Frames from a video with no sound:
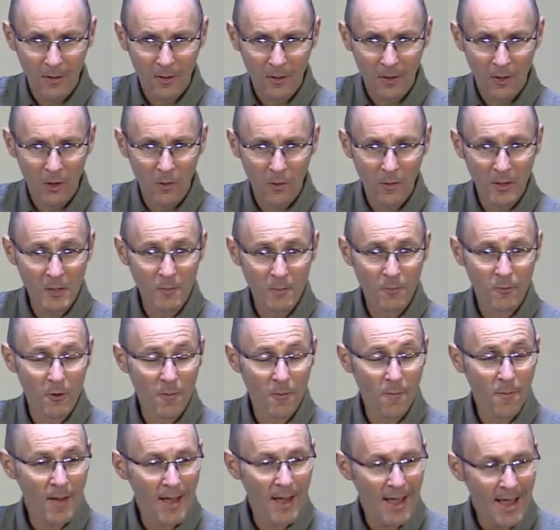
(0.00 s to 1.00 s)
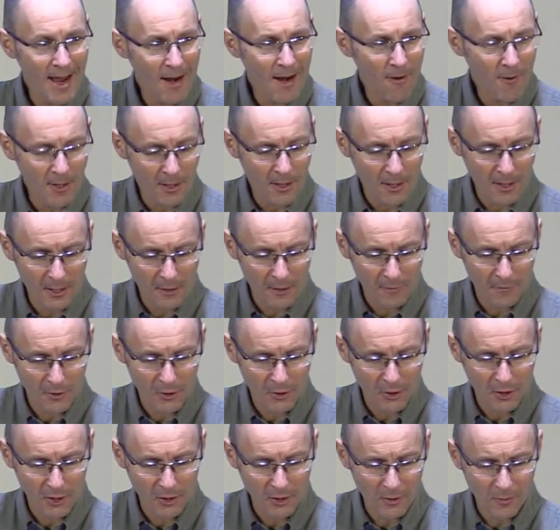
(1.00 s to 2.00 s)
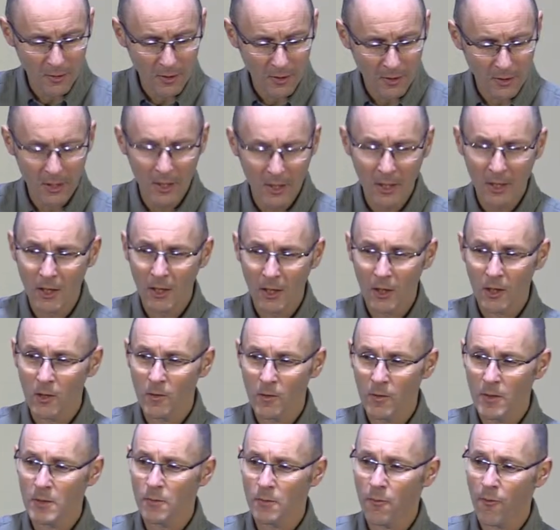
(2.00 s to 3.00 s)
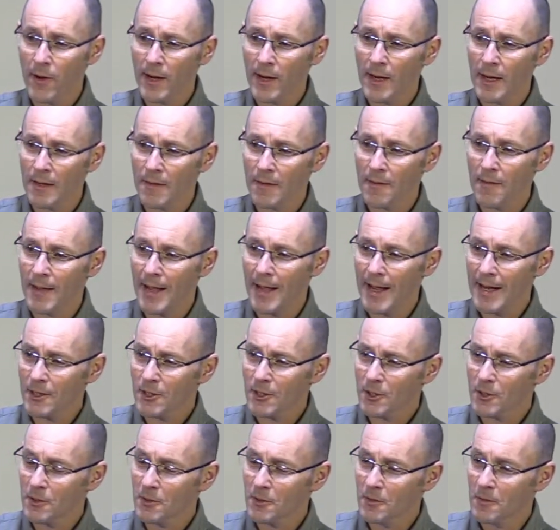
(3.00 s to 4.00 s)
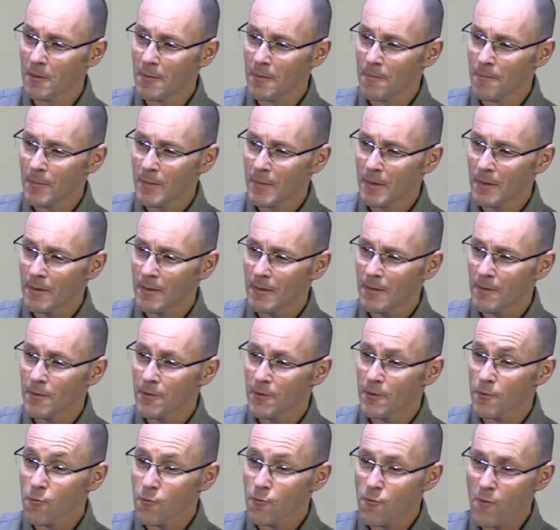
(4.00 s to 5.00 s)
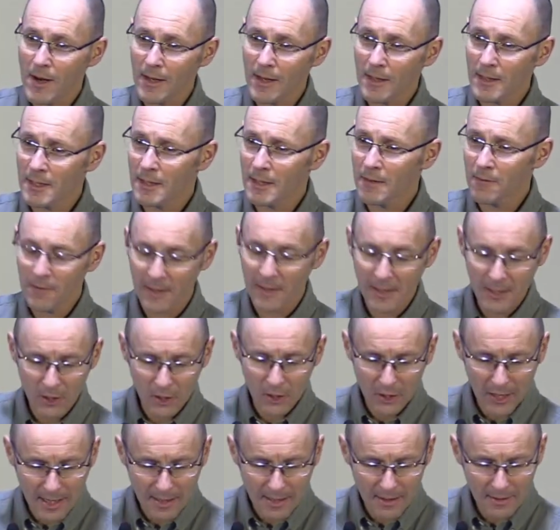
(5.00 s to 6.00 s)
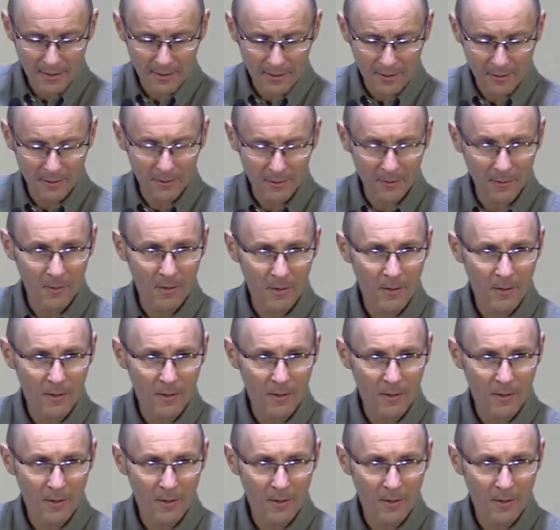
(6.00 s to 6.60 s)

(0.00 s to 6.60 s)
who is preparing us for judgment, who is bringing the relatively gentle